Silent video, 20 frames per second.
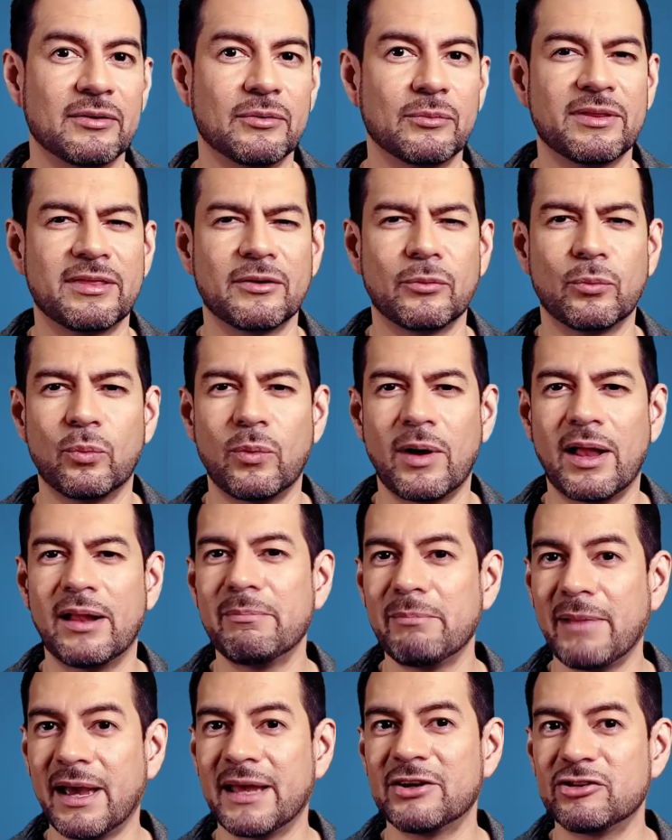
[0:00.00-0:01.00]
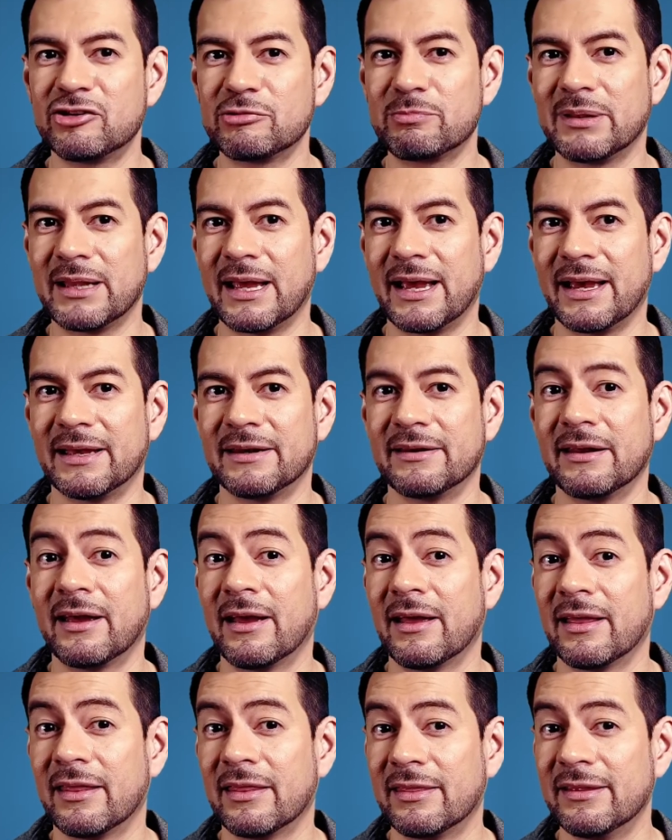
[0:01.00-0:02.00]
with a well-managed plan,
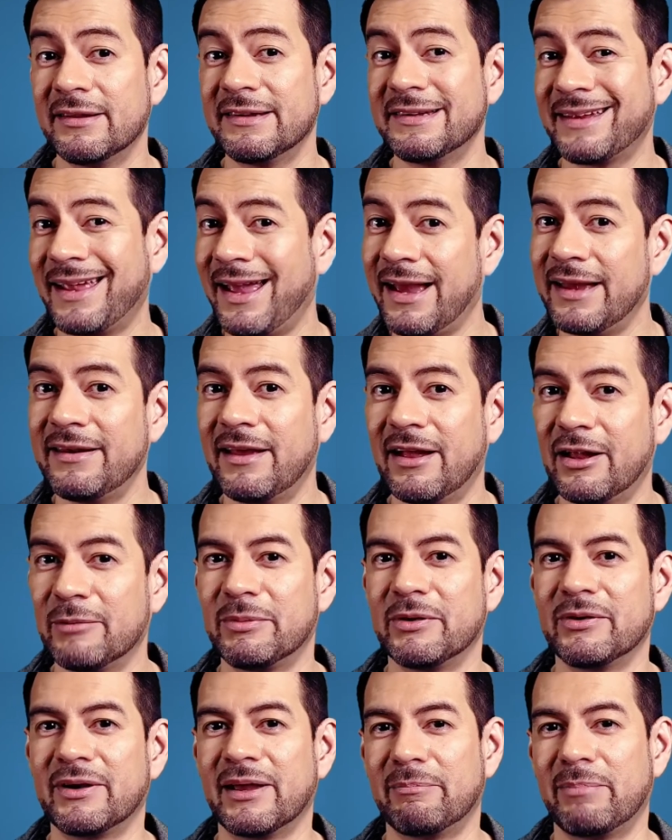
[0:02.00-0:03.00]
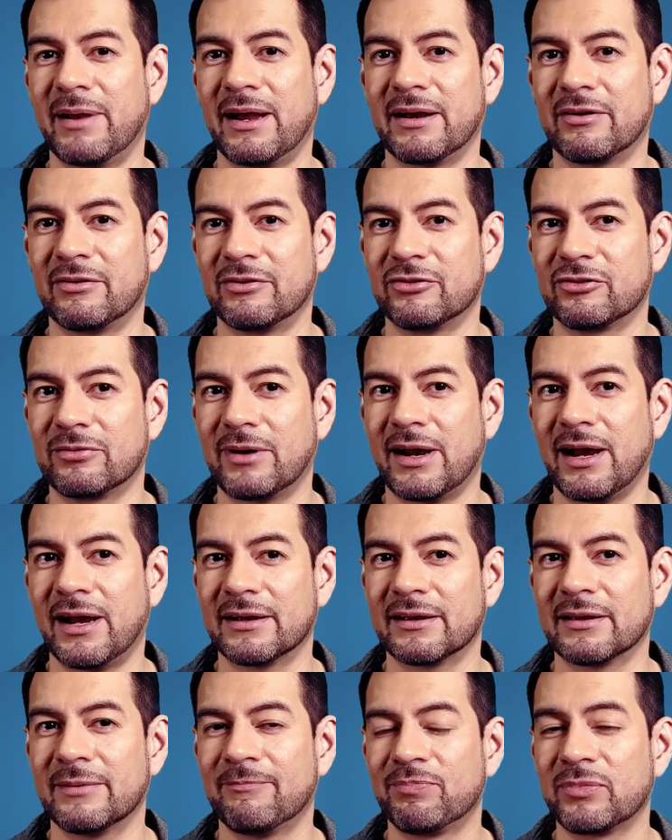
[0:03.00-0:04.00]
this can help you get back on
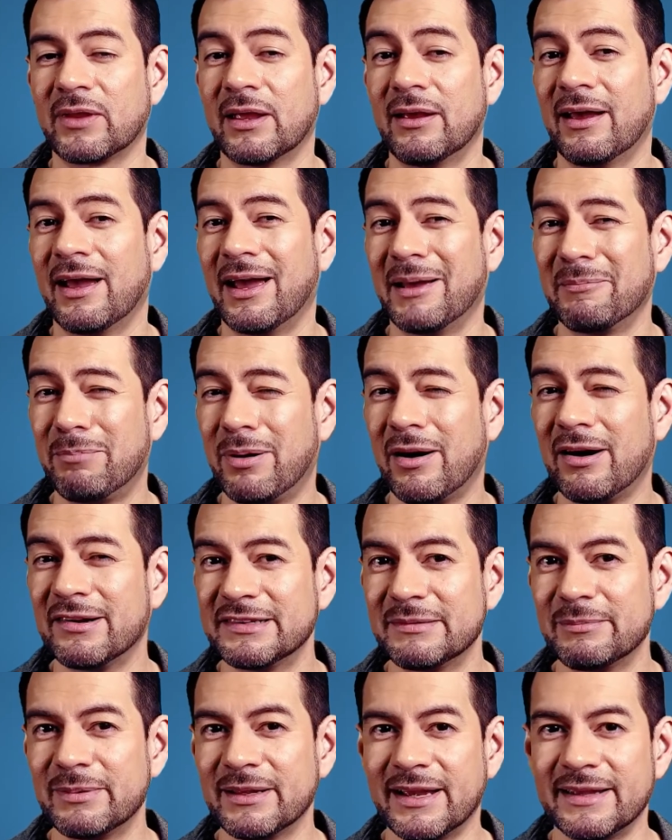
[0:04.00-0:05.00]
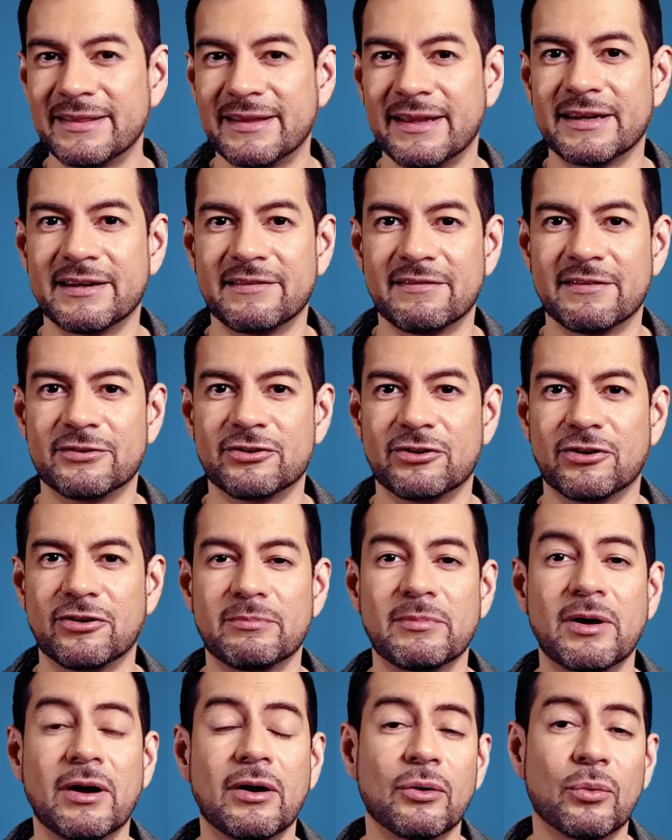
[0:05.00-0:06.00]
track. And possibly at the end of the
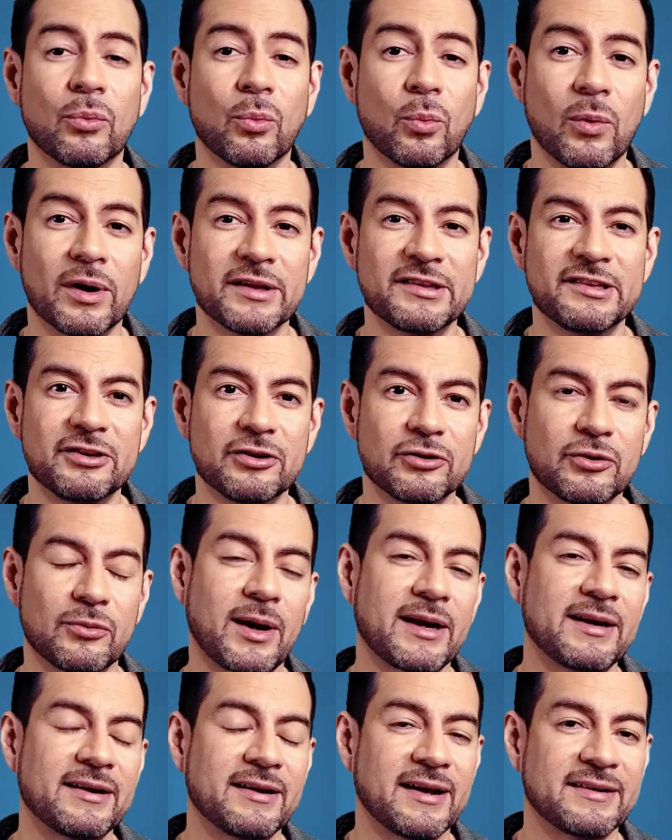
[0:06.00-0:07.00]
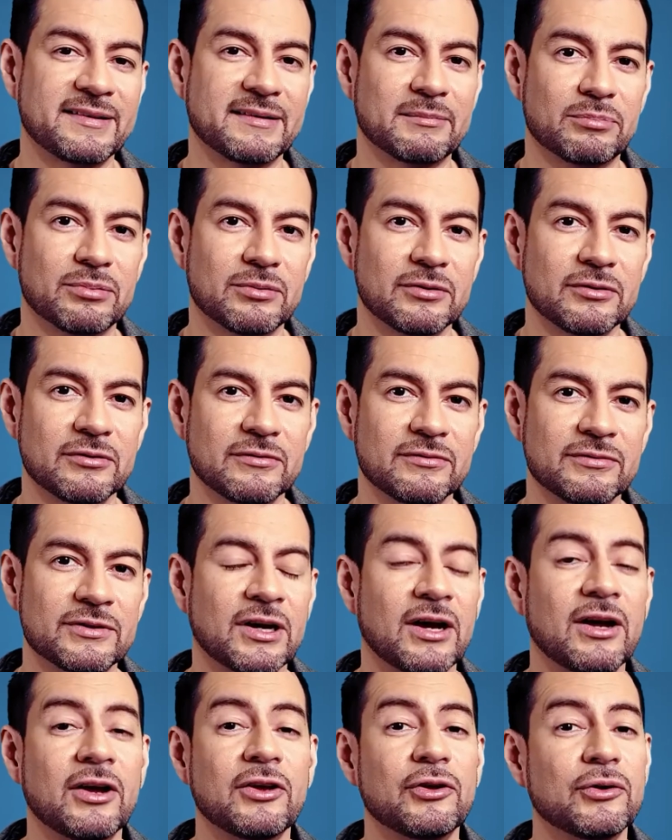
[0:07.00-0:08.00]
term, once your credit has improved,
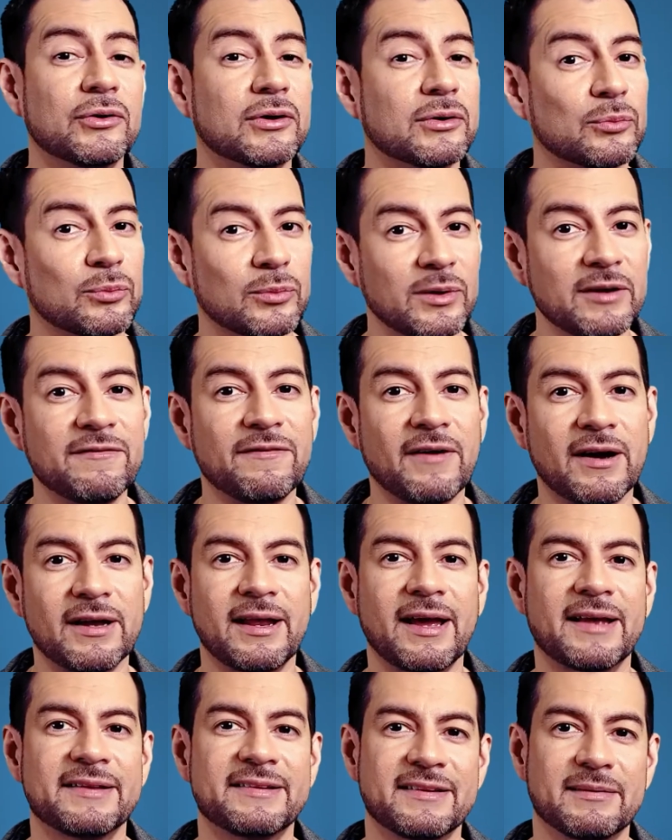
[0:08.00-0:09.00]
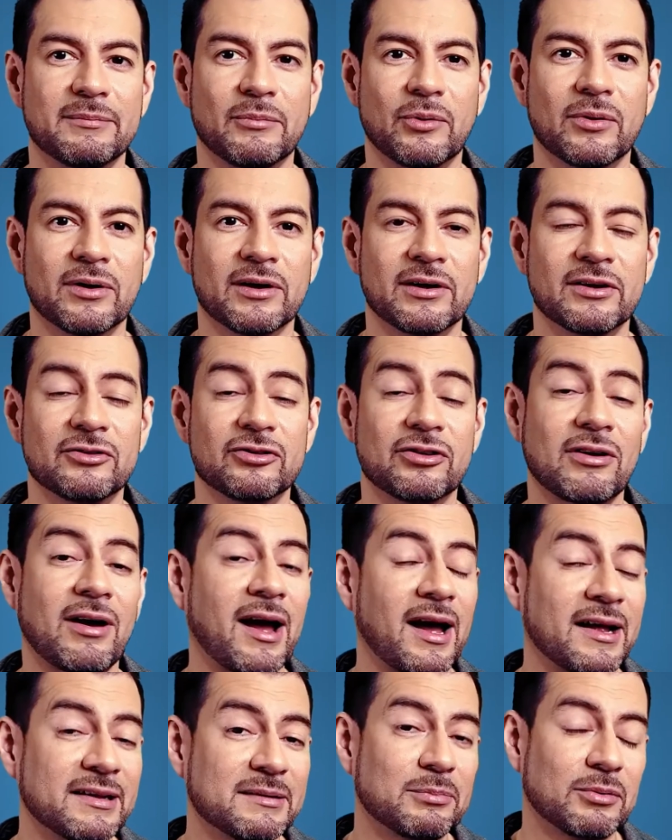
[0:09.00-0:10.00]
you can refinance the mortgage
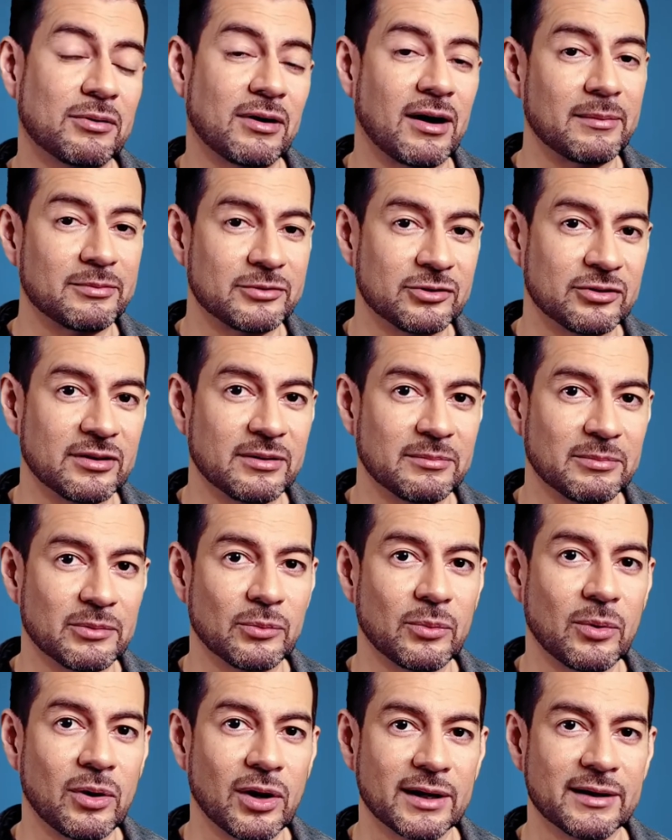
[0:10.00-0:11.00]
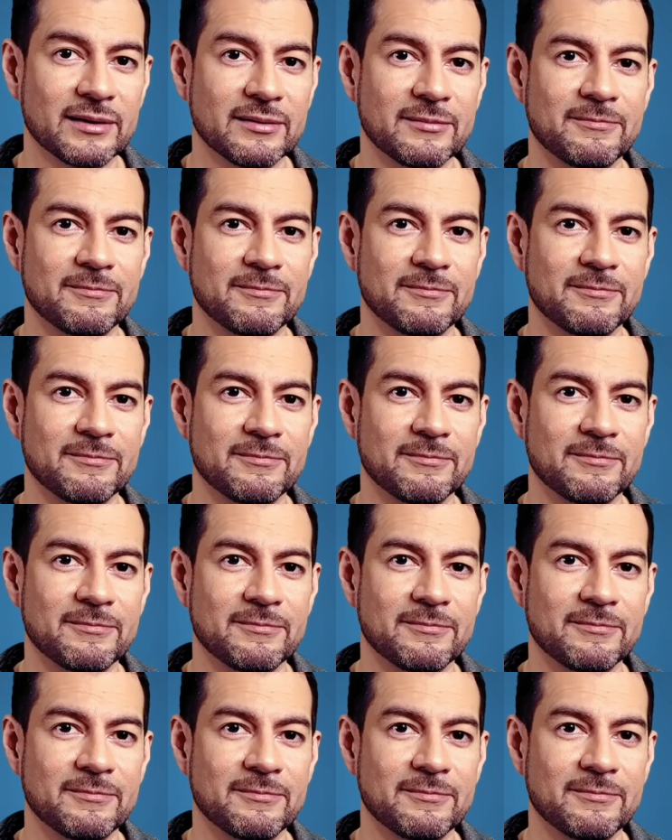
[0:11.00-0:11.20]
as per option number 1.